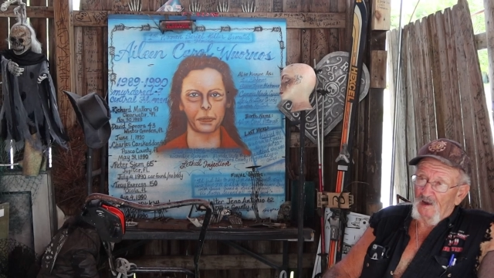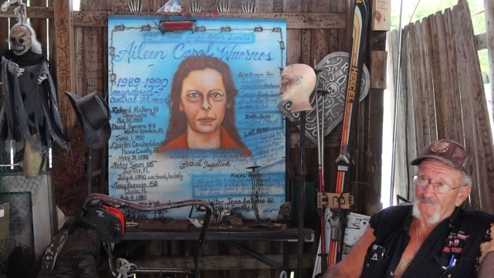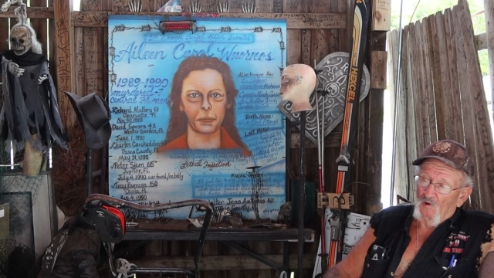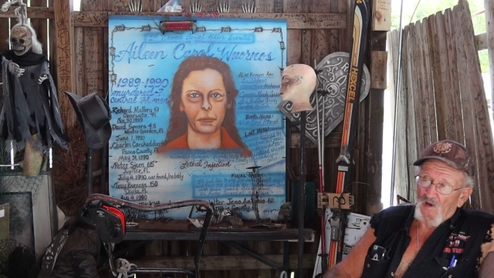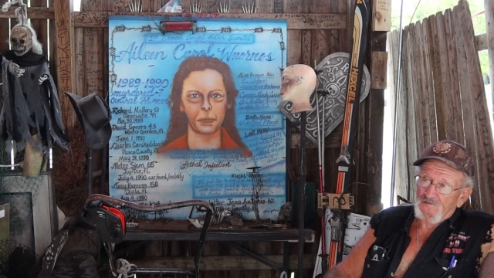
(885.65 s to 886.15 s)
Speaker 1: in
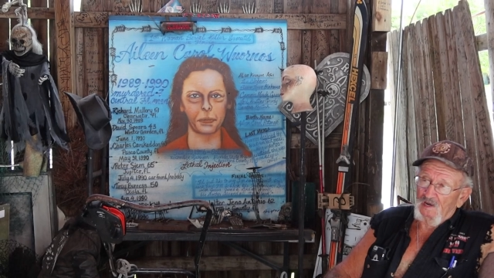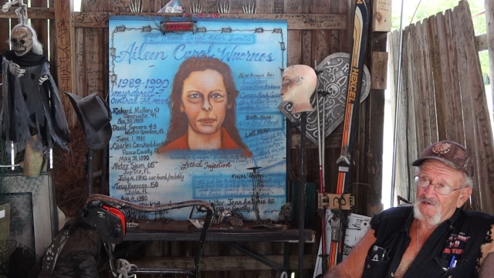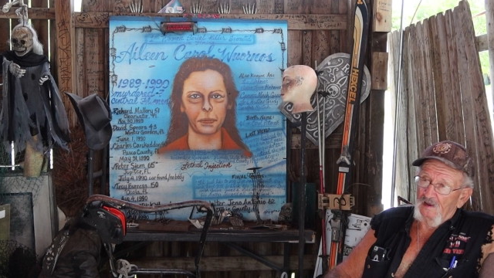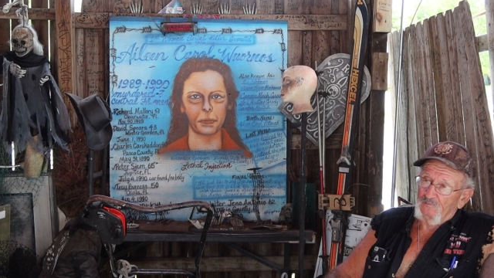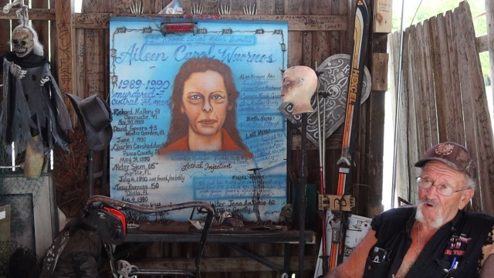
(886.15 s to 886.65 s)
that bar,
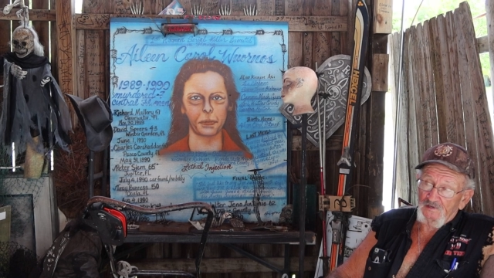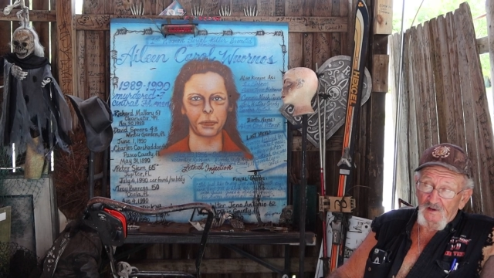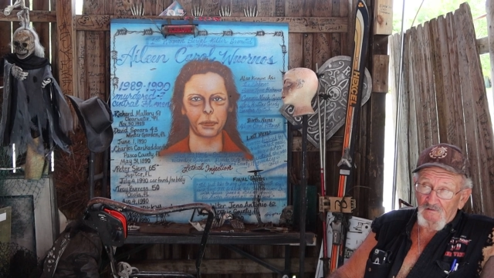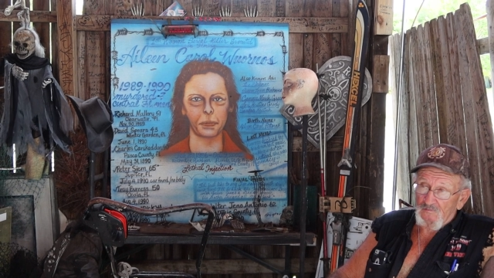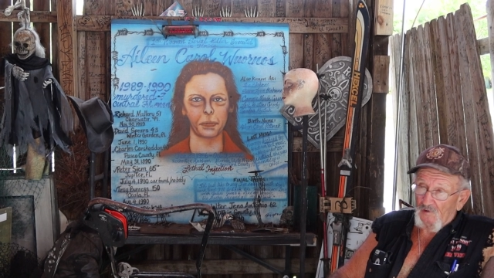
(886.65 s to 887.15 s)
that cave bar
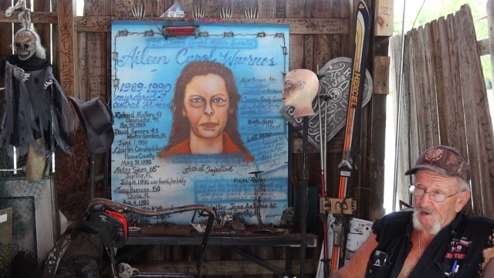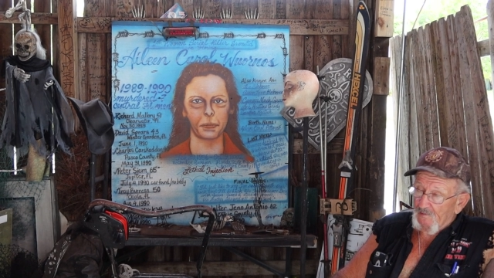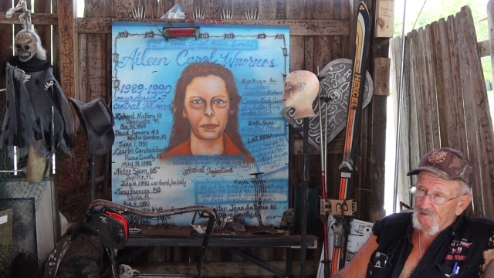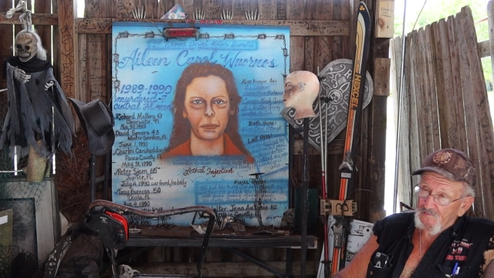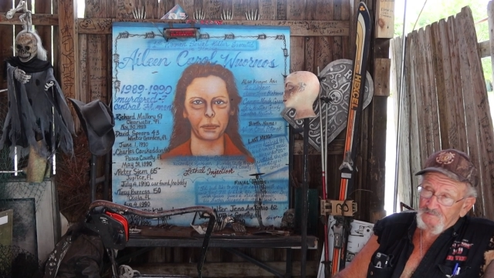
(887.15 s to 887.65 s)
down in
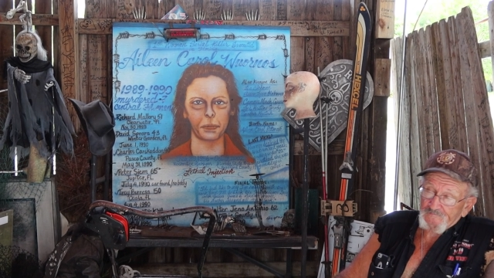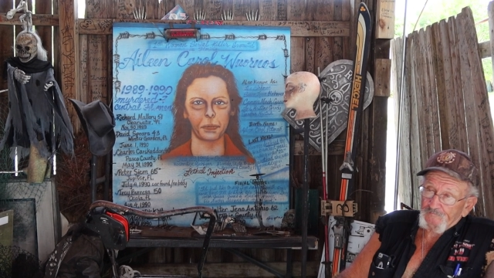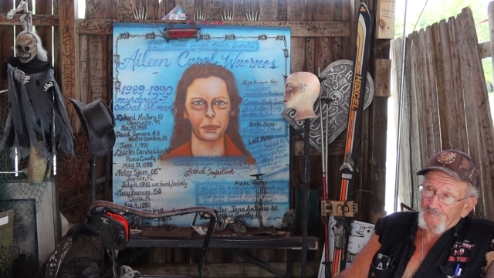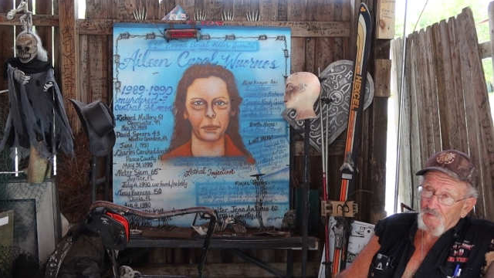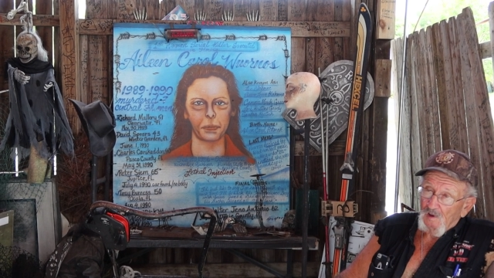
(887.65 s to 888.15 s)
Miami,
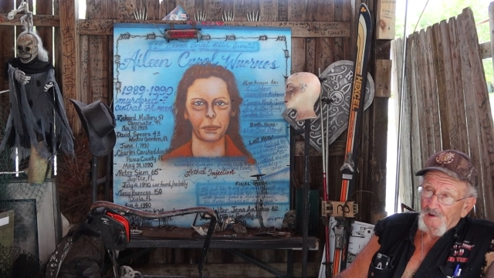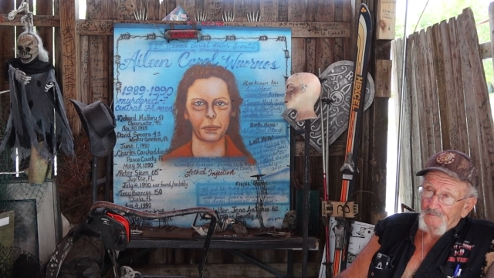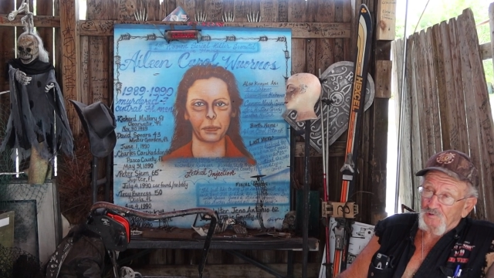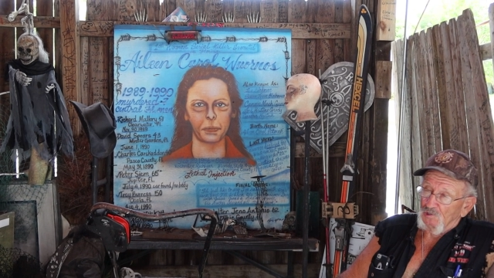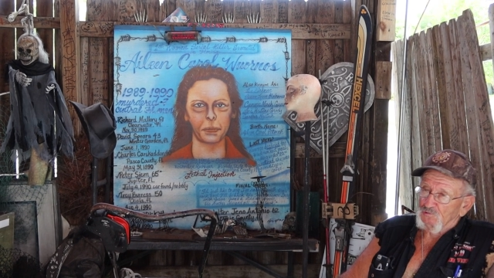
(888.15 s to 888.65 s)

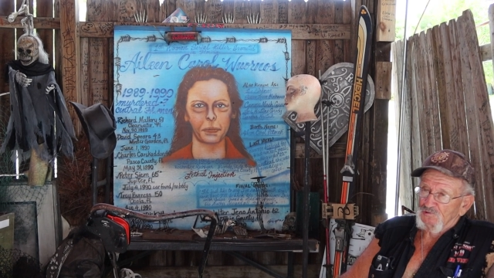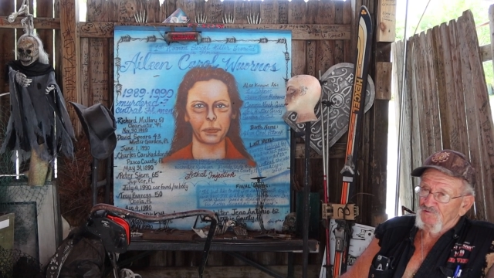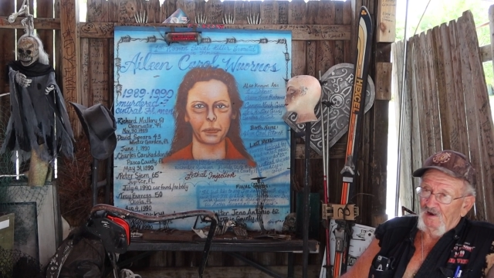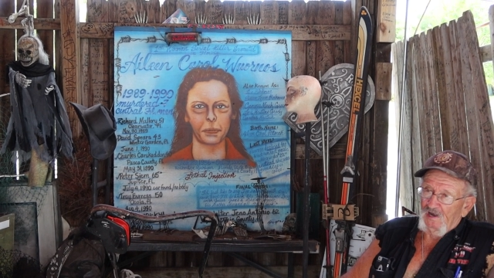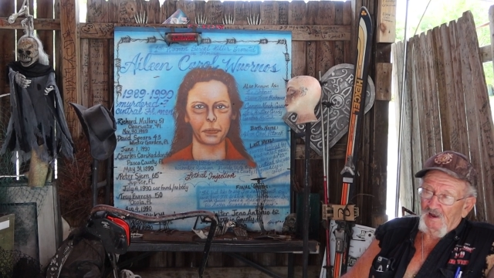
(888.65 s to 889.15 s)
because it was
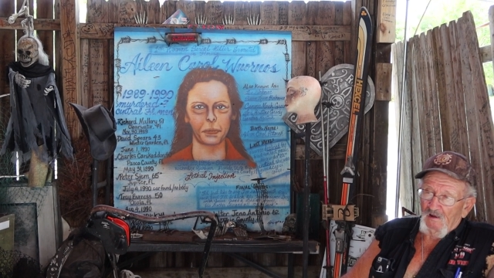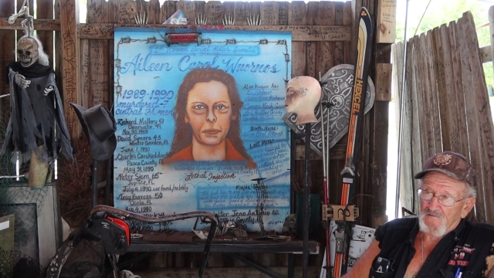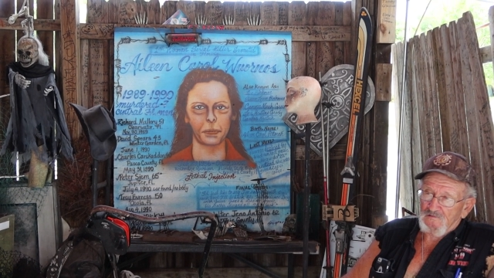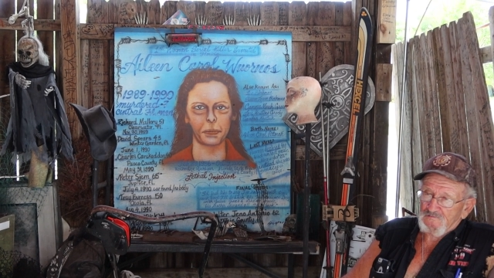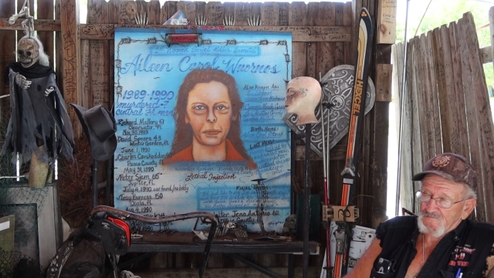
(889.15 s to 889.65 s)
raining out.